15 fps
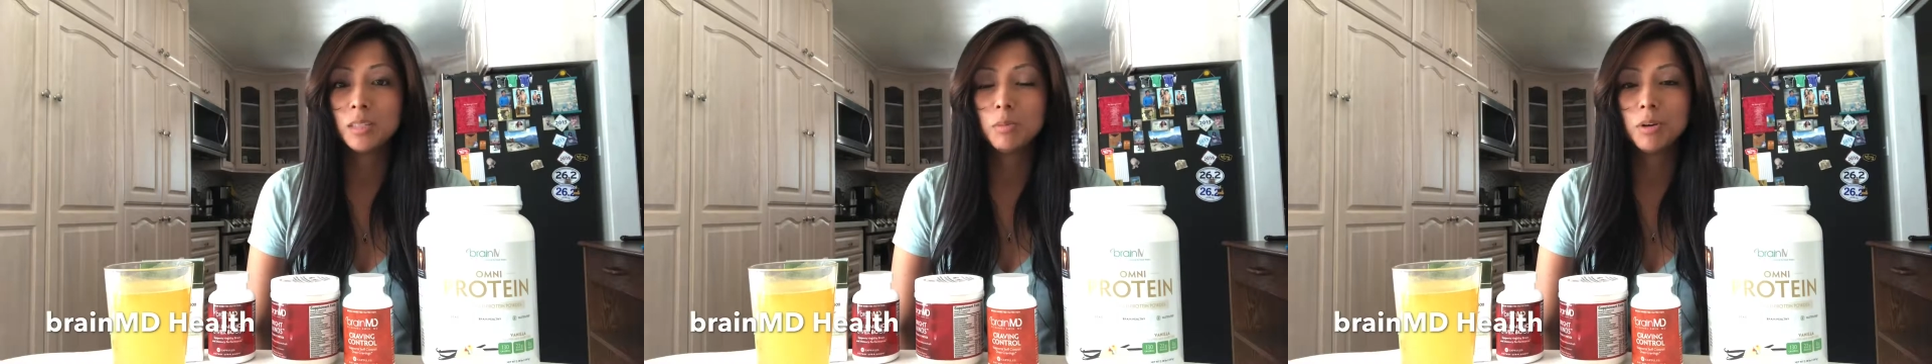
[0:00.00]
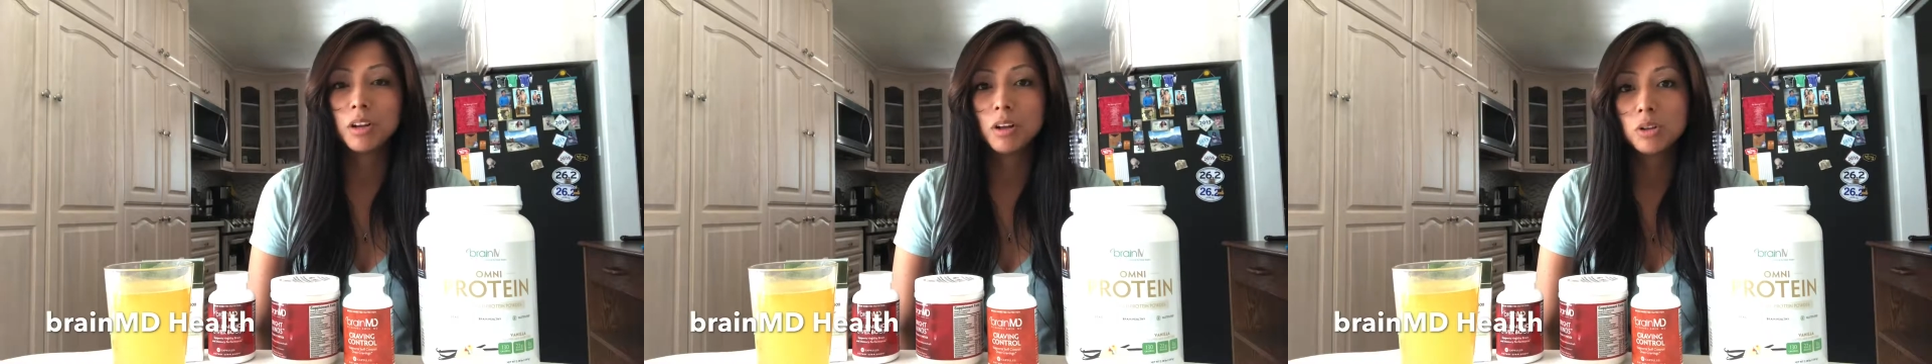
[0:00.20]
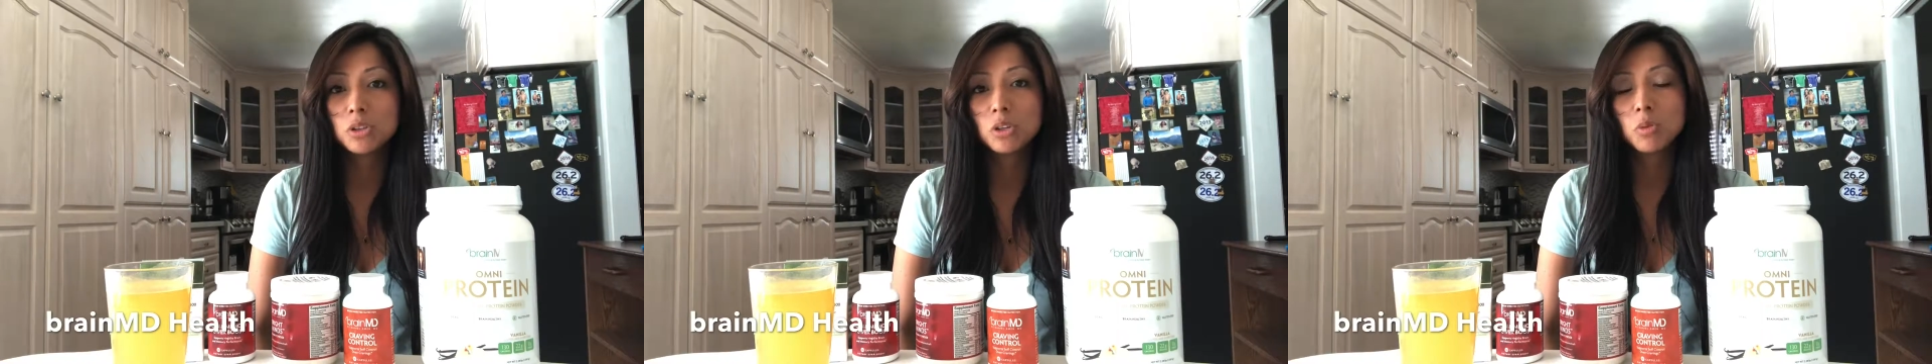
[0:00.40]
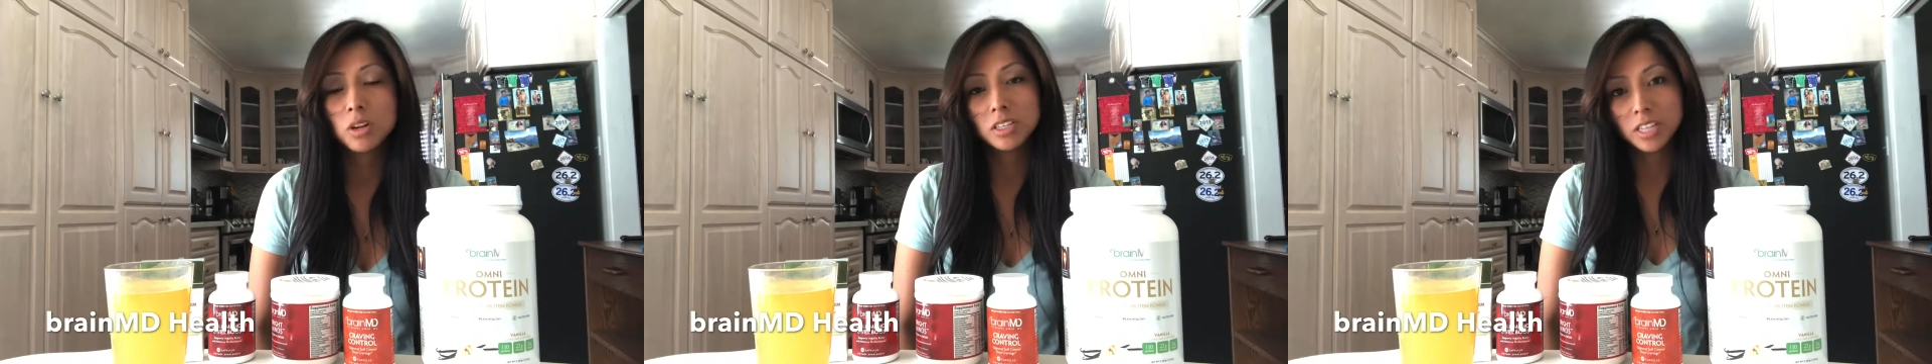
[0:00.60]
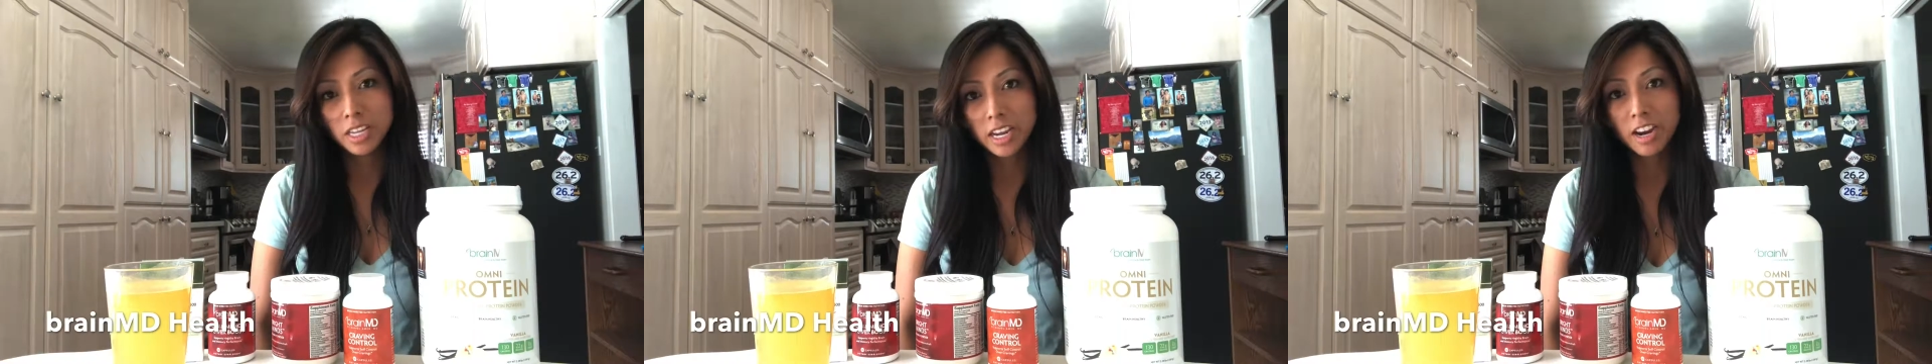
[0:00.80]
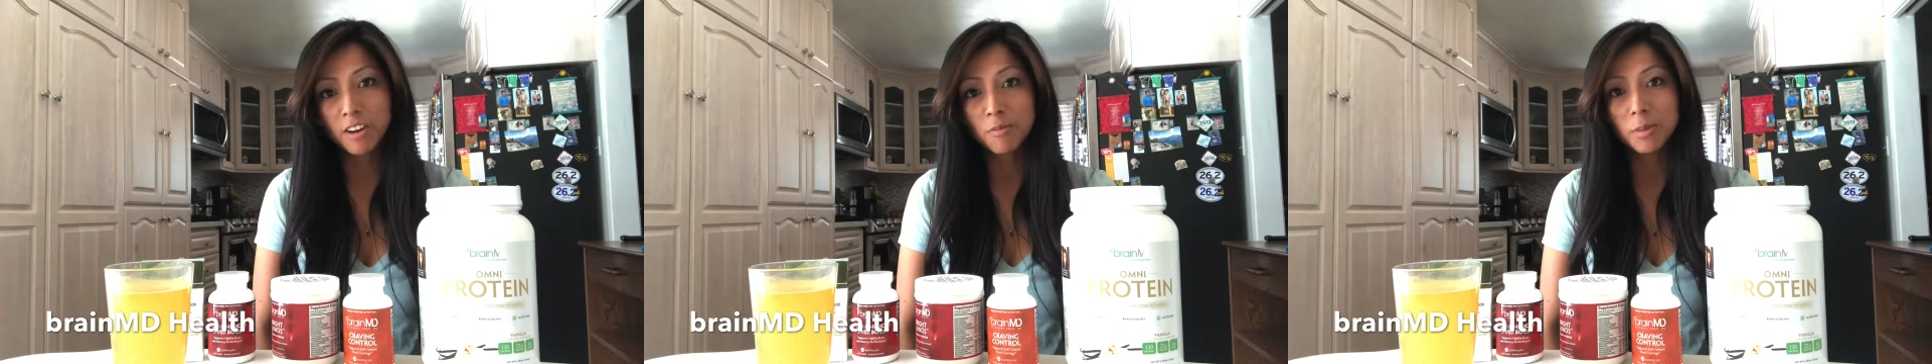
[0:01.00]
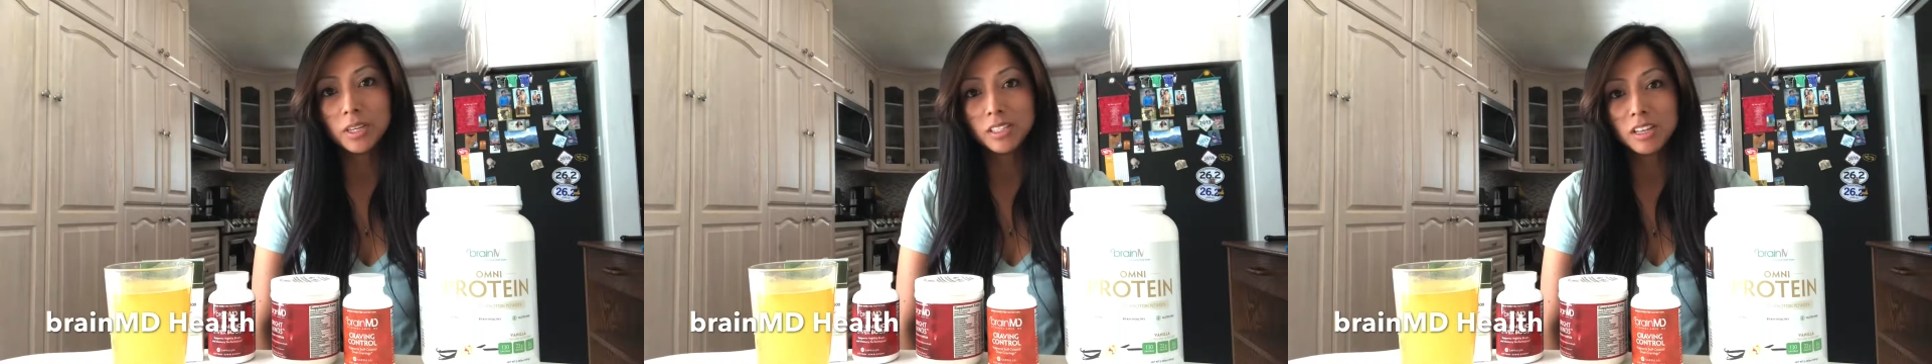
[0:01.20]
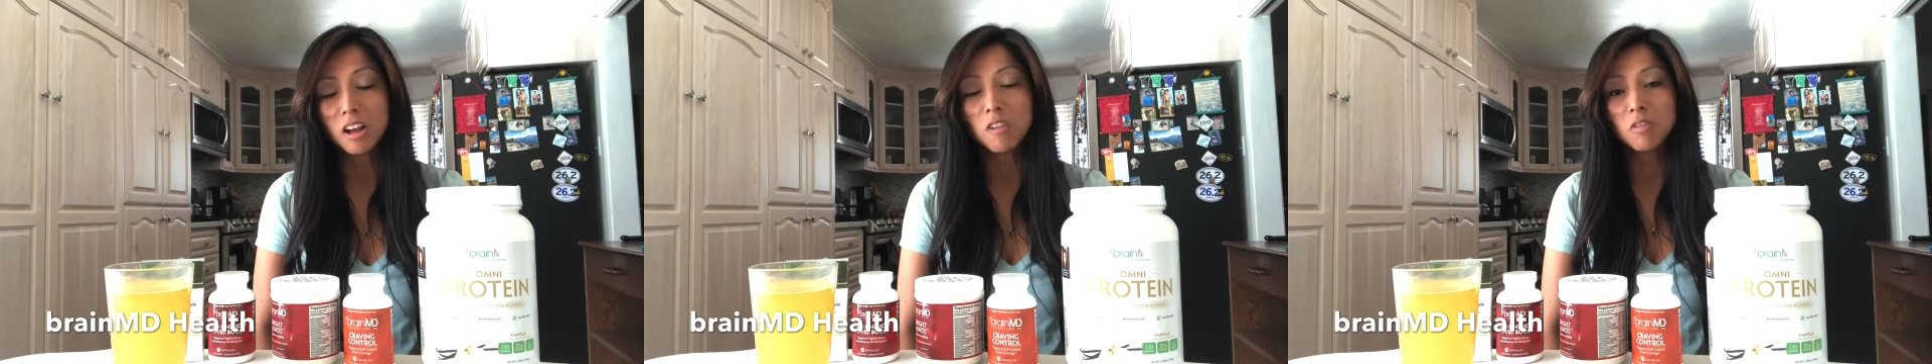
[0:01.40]
but I also want to take care of
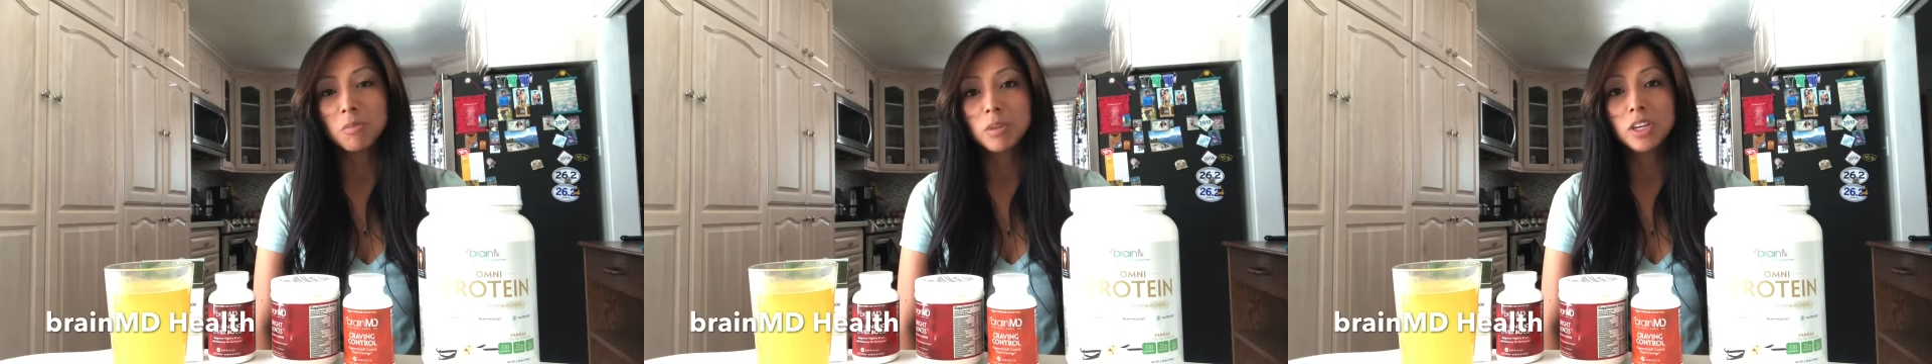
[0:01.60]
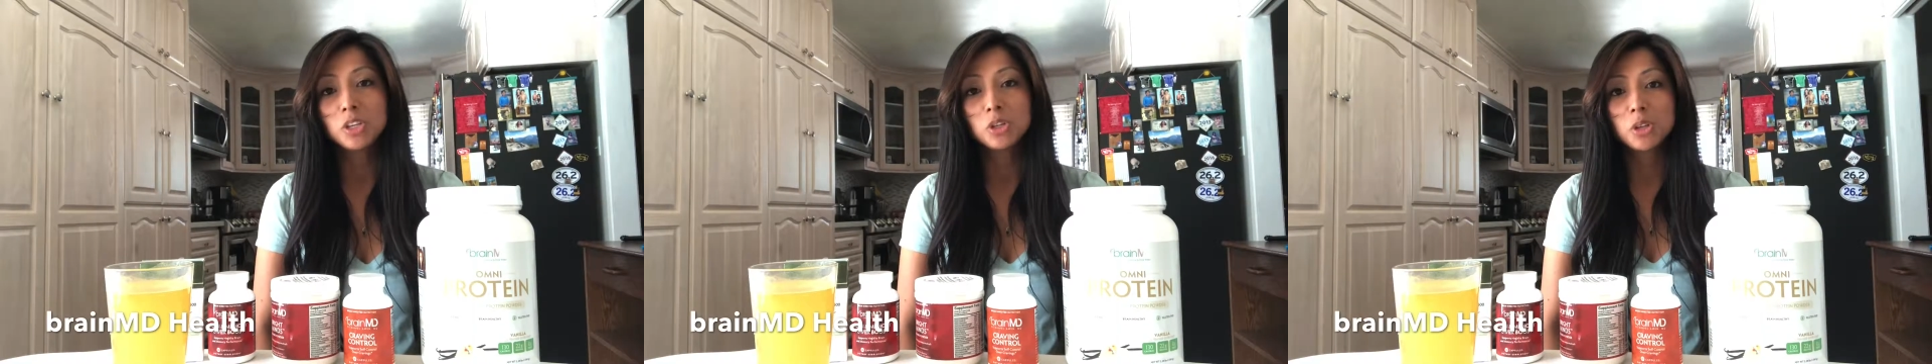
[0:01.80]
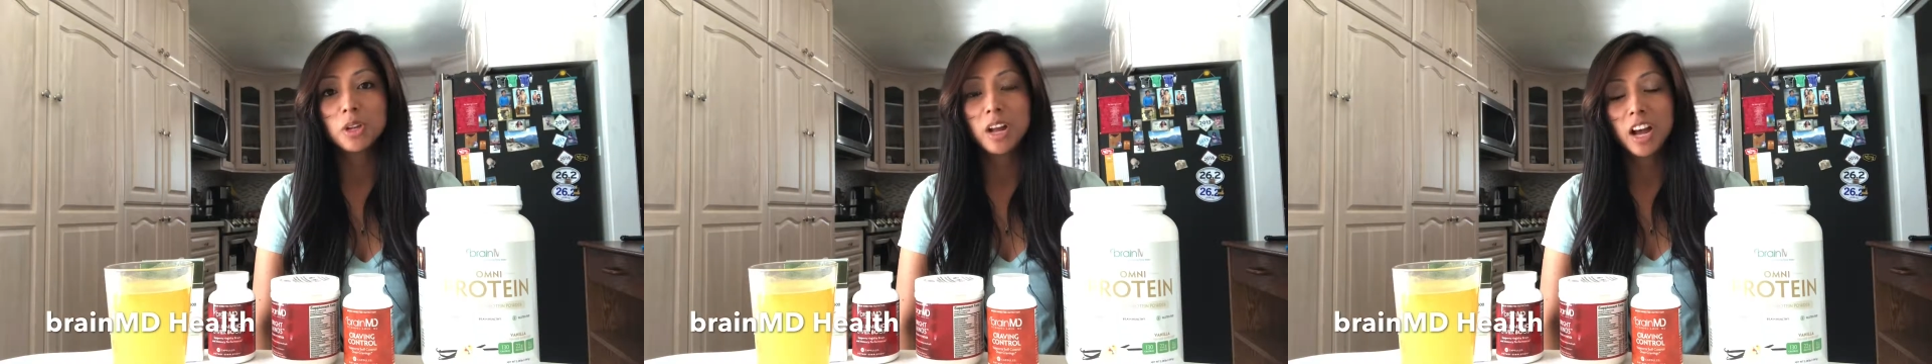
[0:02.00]
myself and make sure that